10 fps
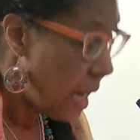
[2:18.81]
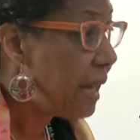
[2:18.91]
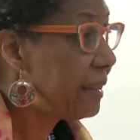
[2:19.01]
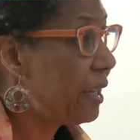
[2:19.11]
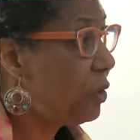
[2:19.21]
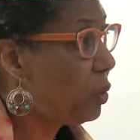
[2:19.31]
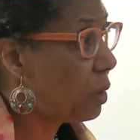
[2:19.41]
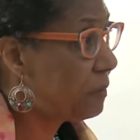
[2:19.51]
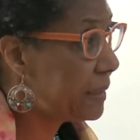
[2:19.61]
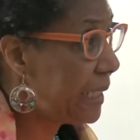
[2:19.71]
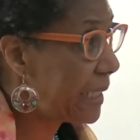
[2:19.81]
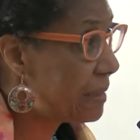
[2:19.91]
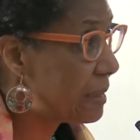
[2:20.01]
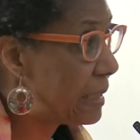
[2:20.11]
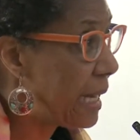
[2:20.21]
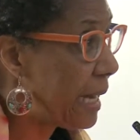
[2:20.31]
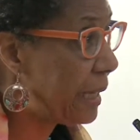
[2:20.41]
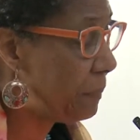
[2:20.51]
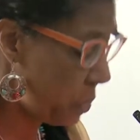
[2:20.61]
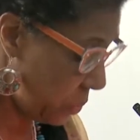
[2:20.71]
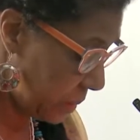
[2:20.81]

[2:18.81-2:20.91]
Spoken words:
I thank you all for taking the time to